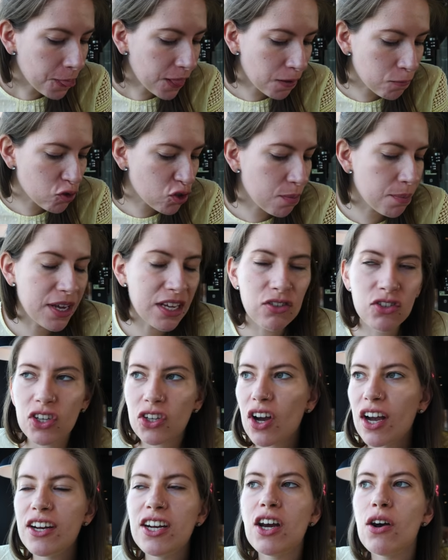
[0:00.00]
That's
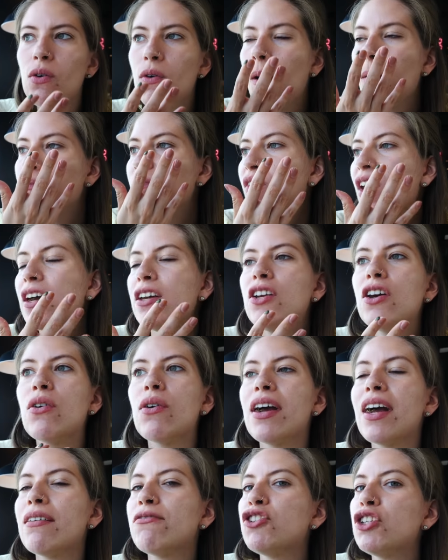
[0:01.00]
amazing. Did you taste know, the chimichurri? I know
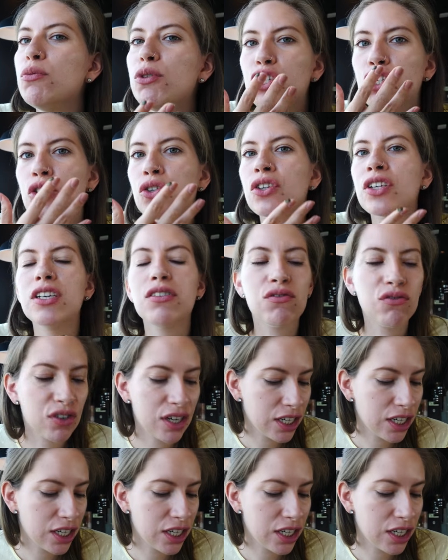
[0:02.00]
sauce? I have chimichurri.